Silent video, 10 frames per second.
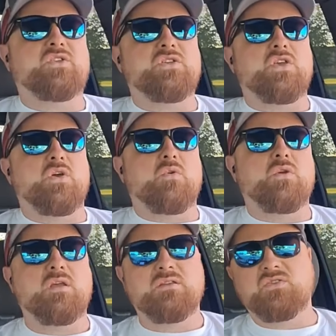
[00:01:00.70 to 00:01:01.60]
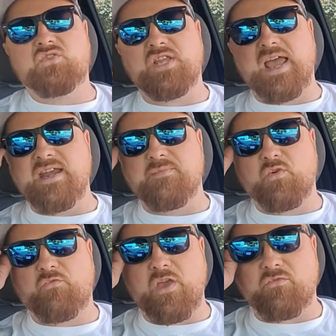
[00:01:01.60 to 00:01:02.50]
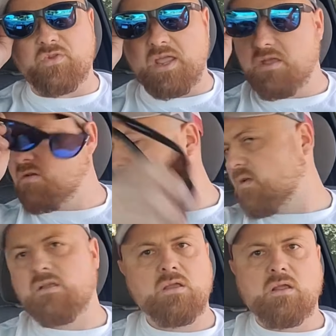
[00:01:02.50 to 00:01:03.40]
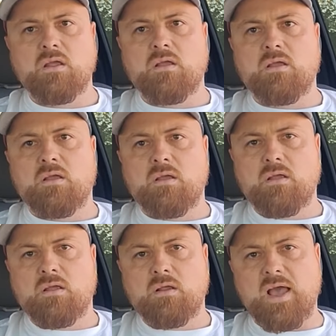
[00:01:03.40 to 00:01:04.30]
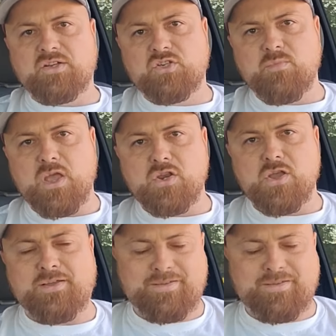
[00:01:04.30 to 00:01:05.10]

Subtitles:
to you day number 50. Gotcha, man. Yeah.